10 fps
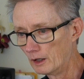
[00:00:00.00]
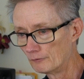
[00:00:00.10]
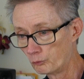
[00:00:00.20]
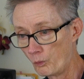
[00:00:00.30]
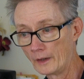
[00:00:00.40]

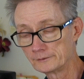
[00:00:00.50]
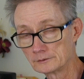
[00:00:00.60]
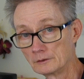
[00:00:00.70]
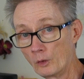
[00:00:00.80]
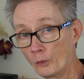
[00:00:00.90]
of what
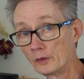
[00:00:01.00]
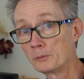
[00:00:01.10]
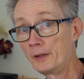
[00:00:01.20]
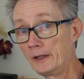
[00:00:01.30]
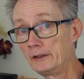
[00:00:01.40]
oil
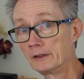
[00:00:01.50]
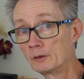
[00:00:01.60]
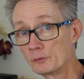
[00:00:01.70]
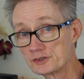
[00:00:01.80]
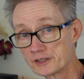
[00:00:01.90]
painting
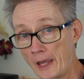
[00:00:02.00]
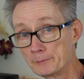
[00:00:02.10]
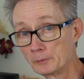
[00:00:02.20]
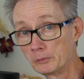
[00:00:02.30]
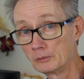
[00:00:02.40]
was
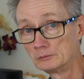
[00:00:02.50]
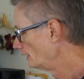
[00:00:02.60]
capable.